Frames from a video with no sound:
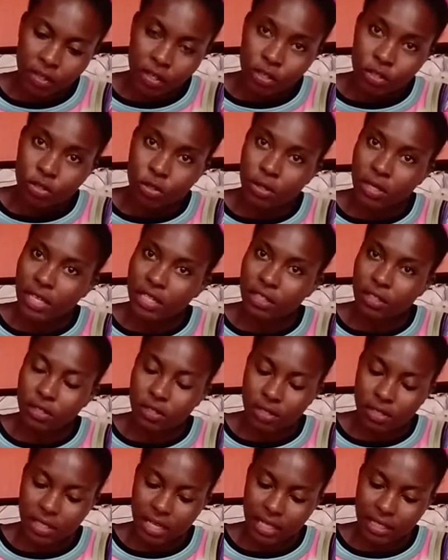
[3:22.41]
So you can
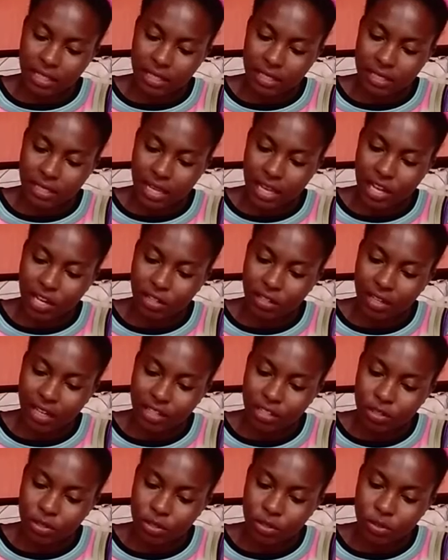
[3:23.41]
just take this and
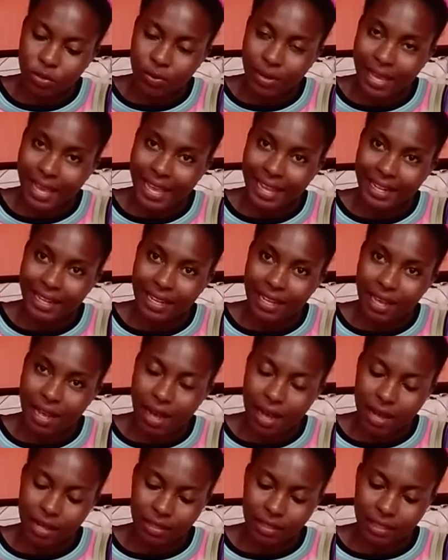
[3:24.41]
connect it to any
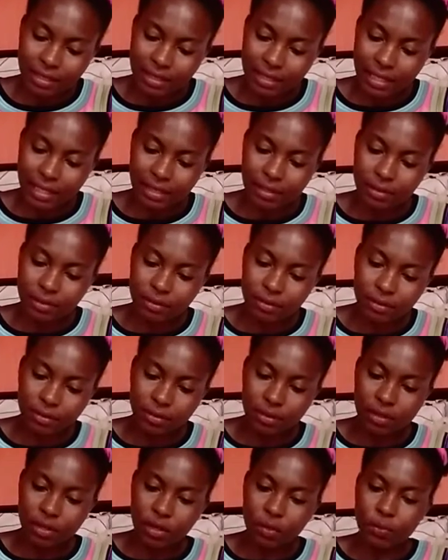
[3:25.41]
other nail.
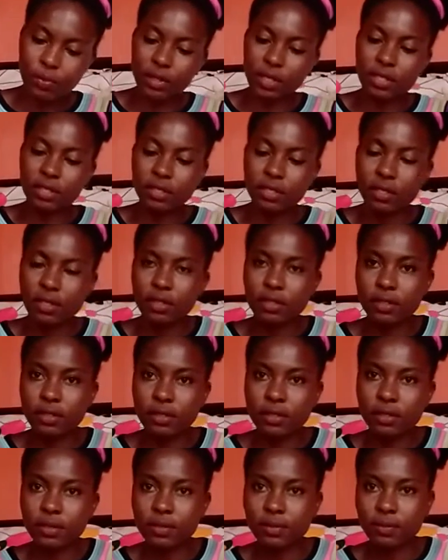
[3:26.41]
Now you can see
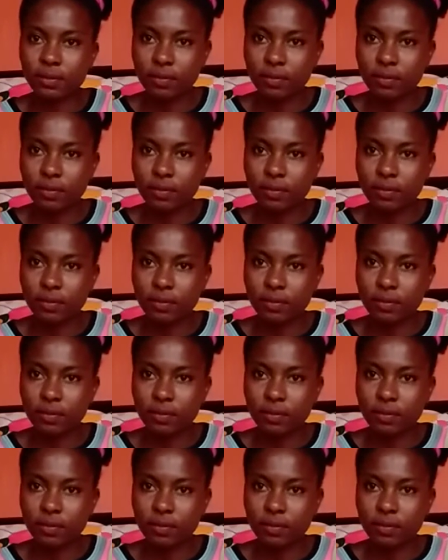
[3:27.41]
this.